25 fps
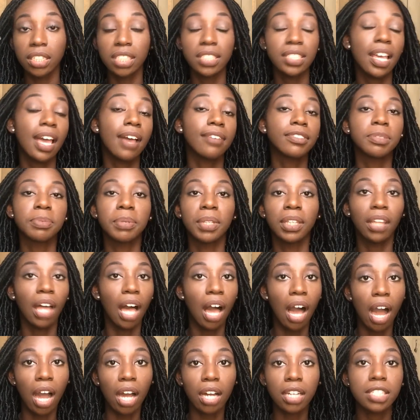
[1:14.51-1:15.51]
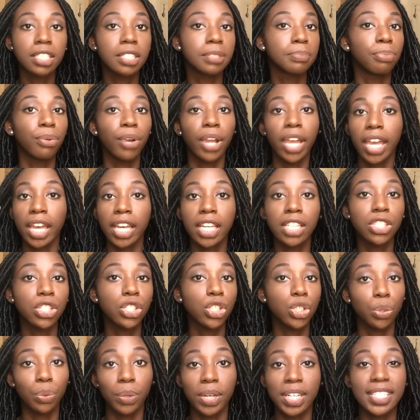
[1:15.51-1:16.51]
Doesn't have to be locks,
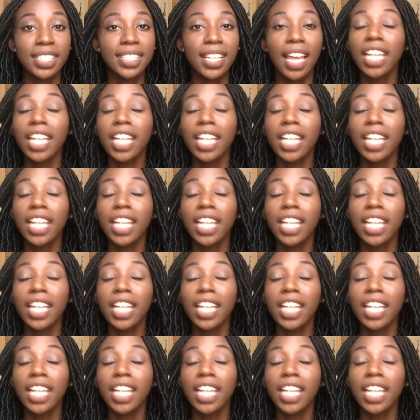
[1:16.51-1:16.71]
braids, twists,